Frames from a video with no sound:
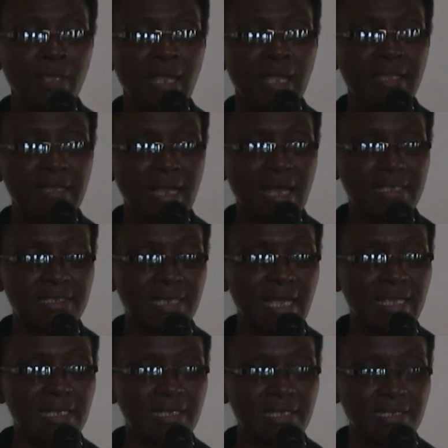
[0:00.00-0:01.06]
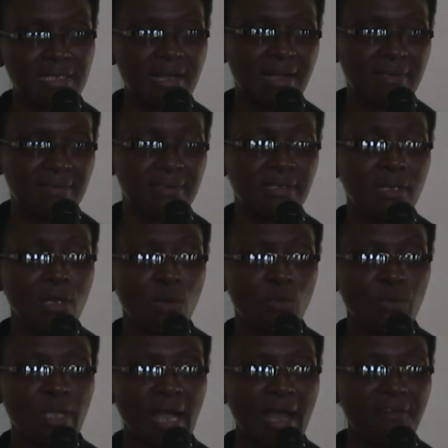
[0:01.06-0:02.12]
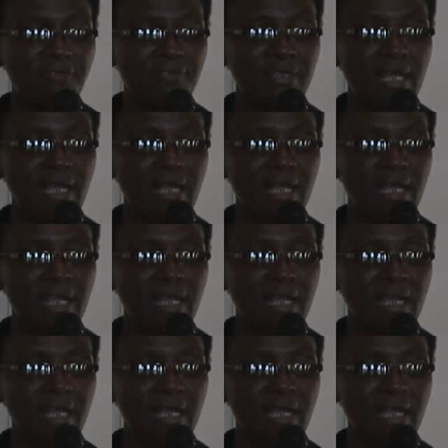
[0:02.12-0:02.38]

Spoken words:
And as a result, we have